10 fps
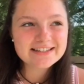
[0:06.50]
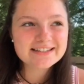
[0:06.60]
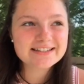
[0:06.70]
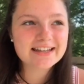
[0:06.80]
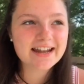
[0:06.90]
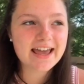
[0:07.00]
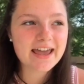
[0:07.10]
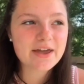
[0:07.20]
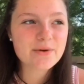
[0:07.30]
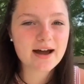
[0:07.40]

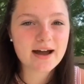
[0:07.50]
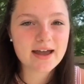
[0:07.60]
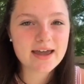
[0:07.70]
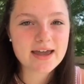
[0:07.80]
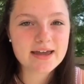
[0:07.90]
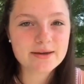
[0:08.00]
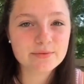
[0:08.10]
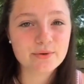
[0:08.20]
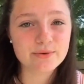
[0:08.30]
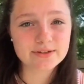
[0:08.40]
Today I am
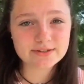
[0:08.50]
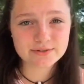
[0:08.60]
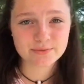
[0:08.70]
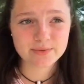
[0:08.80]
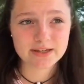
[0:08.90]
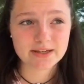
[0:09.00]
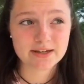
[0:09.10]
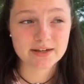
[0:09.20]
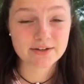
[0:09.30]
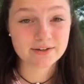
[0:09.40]
going to
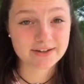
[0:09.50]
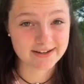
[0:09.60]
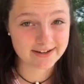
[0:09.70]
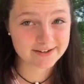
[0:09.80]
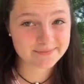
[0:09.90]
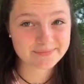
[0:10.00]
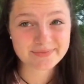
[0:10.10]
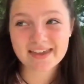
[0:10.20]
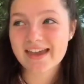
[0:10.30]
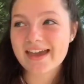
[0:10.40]
be cooking,
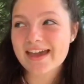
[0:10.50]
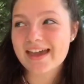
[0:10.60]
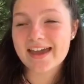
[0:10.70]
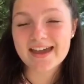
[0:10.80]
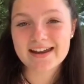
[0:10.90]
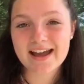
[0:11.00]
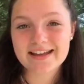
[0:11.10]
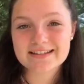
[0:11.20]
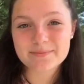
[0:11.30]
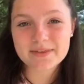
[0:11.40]
and
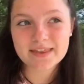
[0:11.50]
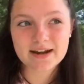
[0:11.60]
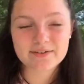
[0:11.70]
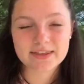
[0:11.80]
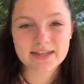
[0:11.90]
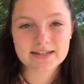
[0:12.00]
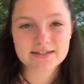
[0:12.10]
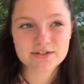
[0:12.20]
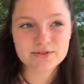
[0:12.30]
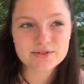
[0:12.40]
it's something that I really like to
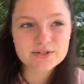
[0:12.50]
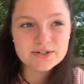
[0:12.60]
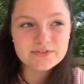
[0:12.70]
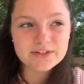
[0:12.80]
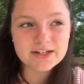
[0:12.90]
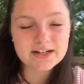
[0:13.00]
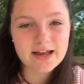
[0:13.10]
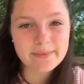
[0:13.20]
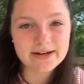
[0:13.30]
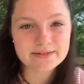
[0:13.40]
do, so I figured I
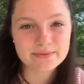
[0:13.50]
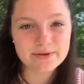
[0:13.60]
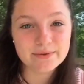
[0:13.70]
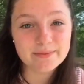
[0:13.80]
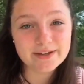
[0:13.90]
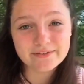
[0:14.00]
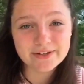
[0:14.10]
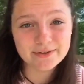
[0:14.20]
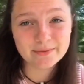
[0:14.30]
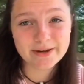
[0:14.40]
might as well make a
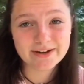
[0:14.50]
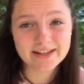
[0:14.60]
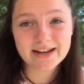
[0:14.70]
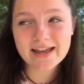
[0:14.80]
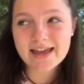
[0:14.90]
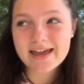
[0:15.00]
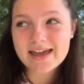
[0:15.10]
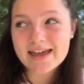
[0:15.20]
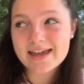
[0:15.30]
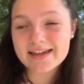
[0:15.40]
video about it.
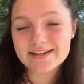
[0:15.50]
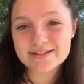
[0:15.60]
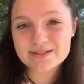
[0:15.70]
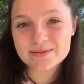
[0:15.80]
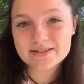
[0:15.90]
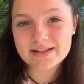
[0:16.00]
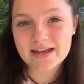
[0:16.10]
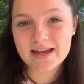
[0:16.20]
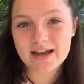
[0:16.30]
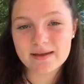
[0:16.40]
And so
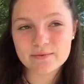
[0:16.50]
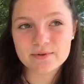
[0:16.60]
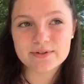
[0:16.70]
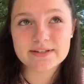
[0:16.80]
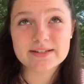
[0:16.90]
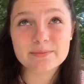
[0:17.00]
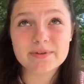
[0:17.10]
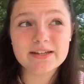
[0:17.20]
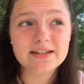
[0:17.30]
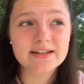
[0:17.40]
today I'm going to
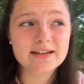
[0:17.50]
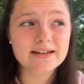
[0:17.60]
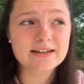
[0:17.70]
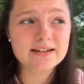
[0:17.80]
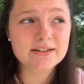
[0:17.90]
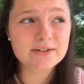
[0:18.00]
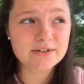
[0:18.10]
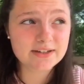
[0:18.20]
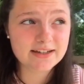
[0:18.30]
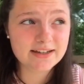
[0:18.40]
be
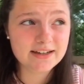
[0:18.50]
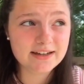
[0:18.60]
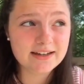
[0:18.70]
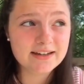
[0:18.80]
cooking